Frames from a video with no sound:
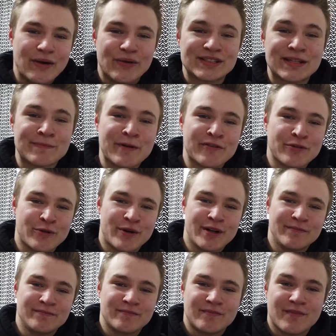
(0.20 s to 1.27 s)
What's up,
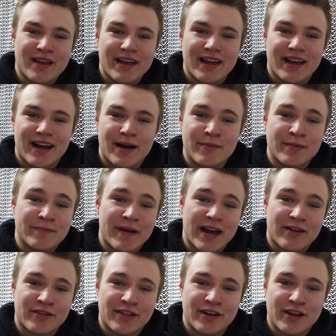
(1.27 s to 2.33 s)
everyone? I'm
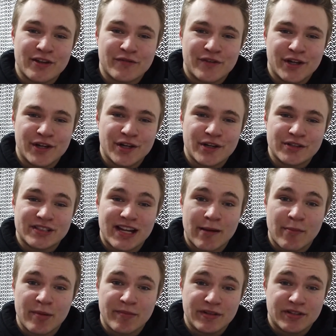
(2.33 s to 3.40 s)
back with another video. Today
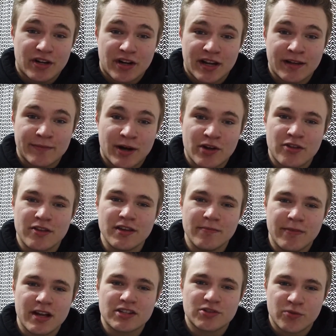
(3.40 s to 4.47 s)
I'm going to be talking about
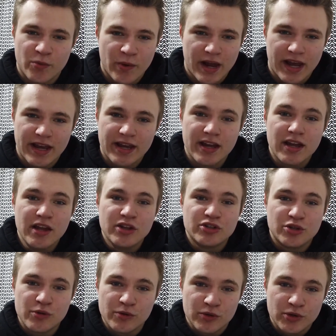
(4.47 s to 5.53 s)
the best way
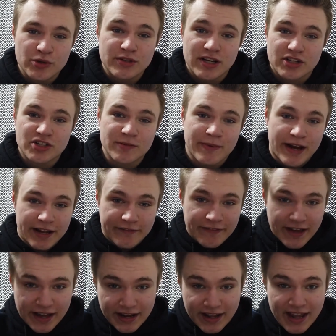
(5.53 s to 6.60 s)
to lose extra body
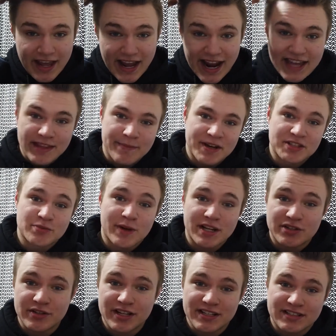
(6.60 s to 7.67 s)
fat and the best
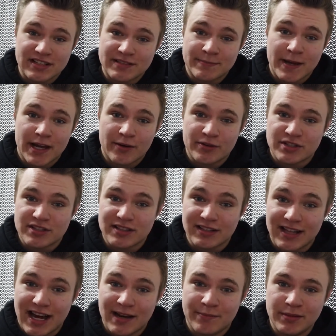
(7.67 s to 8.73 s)
way to get a six-pack, which is a
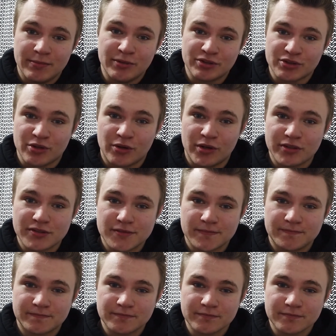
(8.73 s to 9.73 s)
lot of people's goals.